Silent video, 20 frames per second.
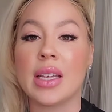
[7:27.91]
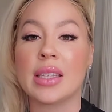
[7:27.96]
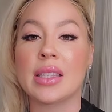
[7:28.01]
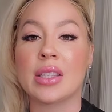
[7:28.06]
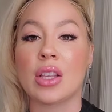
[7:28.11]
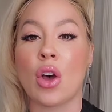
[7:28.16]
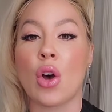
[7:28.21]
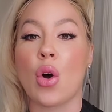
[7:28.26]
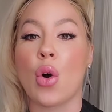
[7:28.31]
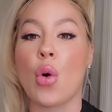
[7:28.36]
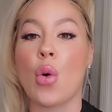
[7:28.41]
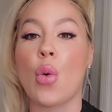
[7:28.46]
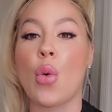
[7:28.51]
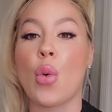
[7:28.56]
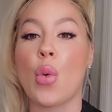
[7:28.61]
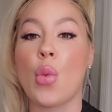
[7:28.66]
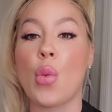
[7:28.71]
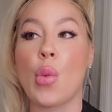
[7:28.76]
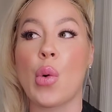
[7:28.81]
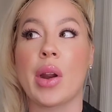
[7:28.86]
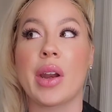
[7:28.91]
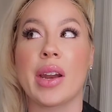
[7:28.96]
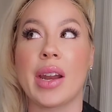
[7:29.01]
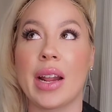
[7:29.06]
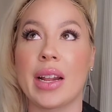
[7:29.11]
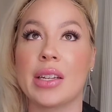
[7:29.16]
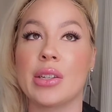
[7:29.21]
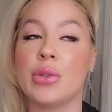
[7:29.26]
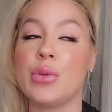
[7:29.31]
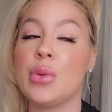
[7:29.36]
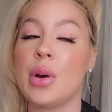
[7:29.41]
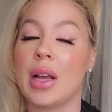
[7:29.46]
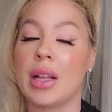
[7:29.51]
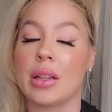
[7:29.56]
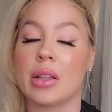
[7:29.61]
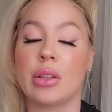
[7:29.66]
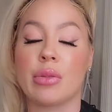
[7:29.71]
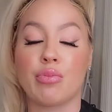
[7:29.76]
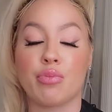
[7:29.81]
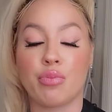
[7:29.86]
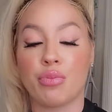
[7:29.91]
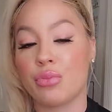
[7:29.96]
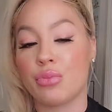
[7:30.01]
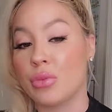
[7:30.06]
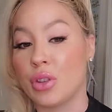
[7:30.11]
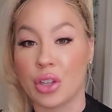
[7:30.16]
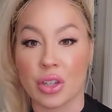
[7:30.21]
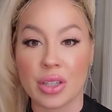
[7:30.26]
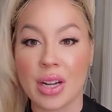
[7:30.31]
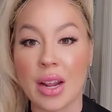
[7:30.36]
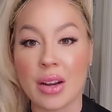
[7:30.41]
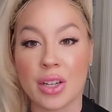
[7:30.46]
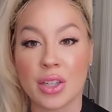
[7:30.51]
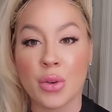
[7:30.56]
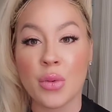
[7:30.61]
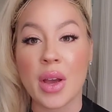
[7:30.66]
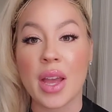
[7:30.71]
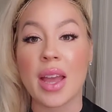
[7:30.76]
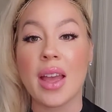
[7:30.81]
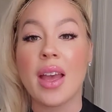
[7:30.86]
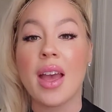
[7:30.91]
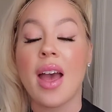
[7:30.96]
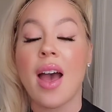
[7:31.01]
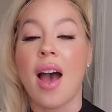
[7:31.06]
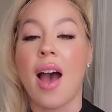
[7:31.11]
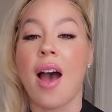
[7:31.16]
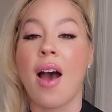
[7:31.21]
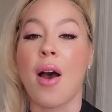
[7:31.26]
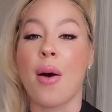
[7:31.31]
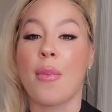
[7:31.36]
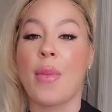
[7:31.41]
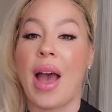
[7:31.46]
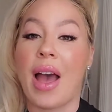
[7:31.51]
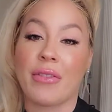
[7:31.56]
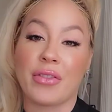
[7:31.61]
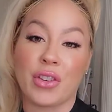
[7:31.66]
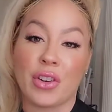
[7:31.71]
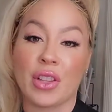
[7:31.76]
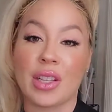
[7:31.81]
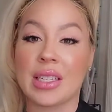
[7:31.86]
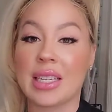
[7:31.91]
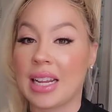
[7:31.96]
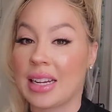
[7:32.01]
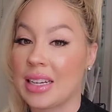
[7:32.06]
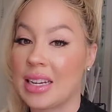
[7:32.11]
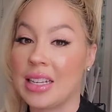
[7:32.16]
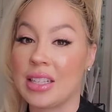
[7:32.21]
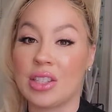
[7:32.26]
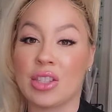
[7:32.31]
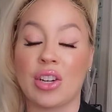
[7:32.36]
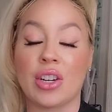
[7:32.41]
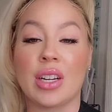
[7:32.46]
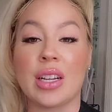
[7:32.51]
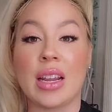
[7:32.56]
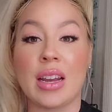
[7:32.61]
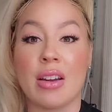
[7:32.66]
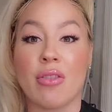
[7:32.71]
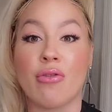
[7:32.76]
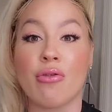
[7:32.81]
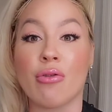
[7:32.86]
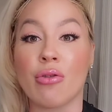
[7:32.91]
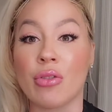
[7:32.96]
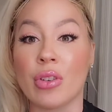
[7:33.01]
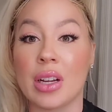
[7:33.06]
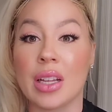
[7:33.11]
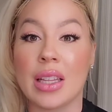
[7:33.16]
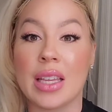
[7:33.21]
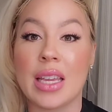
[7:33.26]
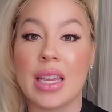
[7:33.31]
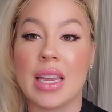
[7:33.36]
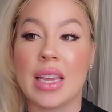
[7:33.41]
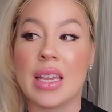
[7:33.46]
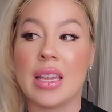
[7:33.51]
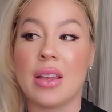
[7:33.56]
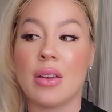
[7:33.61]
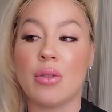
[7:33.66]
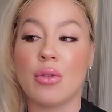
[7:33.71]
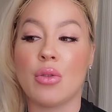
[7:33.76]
So what did I do? I learned how to do it after the techniques started getting really